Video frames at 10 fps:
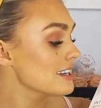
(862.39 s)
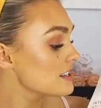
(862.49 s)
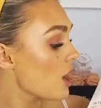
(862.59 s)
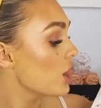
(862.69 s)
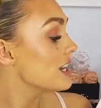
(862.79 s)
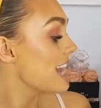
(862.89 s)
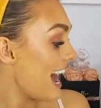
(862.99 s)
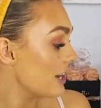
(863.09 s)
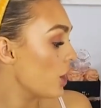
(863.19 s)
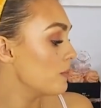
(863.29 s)
is
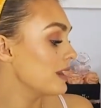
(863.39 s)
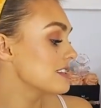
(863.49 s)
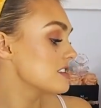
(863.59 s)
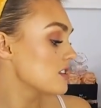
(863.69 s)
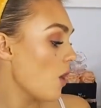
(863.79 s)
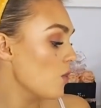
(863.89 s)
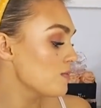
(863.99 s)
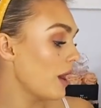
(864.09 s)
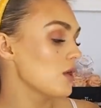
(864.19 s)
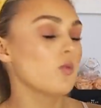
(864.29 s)
Nano, but it's sold
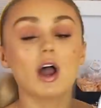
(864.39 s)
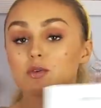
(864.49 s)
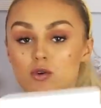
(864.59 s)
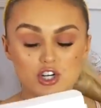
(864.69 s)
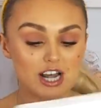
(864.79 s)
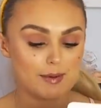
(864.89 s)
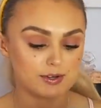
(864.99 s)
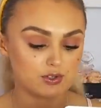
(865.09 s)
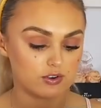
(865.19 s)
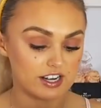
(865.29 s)
by Whitewash
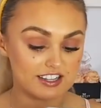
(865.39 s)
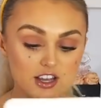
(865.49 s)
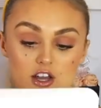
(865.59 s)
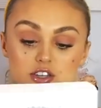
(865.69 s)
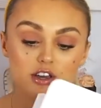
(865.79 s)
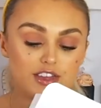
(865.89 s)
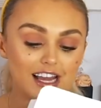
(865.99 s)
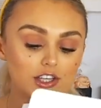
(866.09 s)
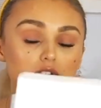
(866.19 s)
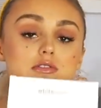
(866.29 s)
Laboratories. So
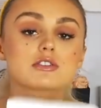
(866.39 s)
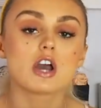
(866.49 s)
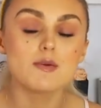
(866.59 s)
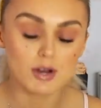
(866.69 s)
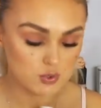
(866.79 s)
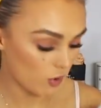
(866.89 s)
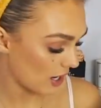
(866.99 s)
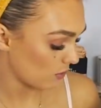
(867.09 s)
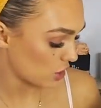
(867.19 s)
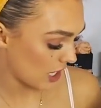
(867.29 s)
thank you so much,
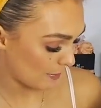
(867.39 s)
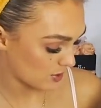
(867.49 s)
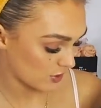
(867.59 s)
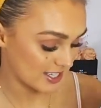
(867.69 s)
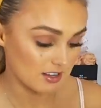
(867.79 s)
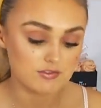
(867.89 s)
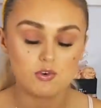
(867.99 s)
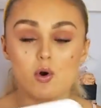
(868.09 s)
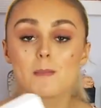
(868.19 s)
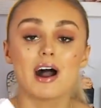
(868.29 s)
Whitewash Laboratories,
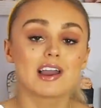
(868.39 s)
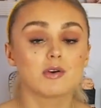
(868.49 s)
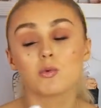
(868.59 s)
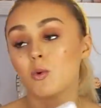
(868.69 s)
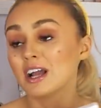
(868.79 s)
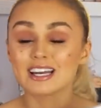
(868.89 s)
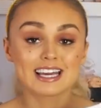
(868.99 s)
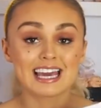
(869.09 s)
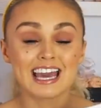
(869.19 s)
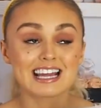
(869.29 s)
for my
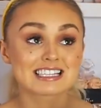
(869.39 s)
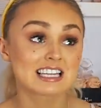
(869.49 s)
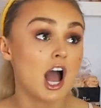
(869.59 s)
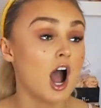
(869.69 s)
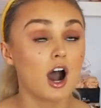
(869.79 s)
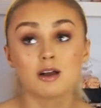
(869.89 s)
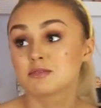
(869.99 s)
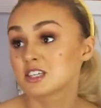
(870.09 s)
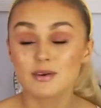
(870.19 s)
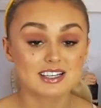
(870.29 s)
whitening kits. I'm
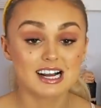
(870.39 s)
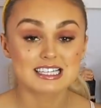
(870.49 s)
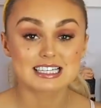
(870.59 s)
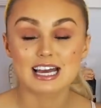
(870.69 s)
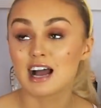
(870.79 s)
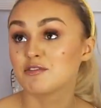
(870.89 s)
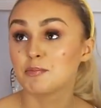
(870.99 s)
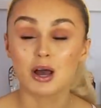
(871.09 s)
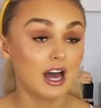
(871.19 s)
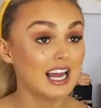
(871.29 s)
so excited to have
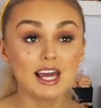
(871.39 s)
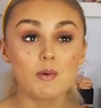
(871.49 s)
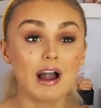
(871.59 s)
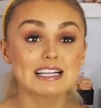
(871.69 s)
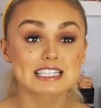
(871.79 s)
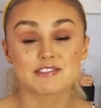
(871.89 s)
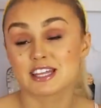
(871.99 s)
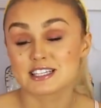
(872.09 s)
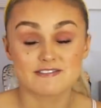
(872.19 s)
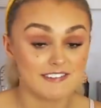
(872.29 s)
pearly whites for
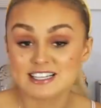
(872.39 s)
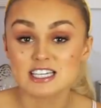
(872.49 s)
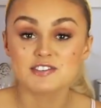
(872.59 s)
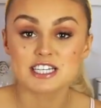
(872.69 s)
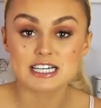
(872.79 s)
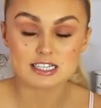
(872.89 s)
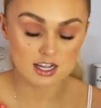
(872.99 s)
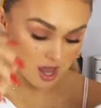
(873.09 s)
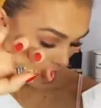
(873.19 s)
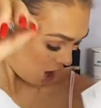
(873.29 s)
this festive
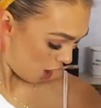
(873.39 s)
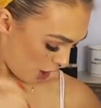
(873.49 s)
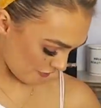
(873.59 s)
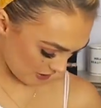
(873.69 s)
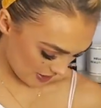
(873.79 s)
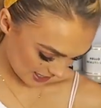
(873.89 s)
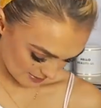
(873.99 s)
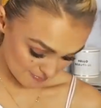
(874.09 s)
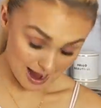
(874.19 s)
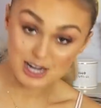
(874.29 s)
season. Hopefully they
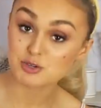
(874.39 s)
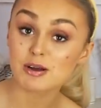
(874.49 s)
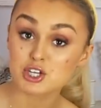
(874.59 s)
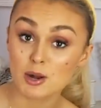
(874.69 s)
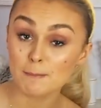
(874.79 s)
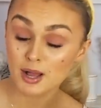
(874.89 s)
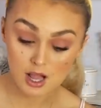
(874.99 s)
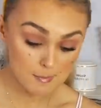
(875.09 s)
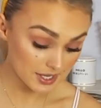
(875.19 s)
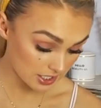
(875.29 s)
can match my
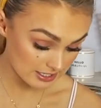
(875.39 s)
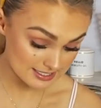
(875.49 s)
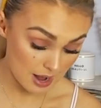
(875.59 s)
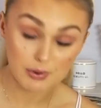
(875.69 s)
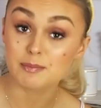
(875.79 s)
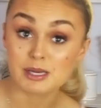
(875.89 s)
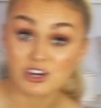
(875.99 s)
jumper, because that would be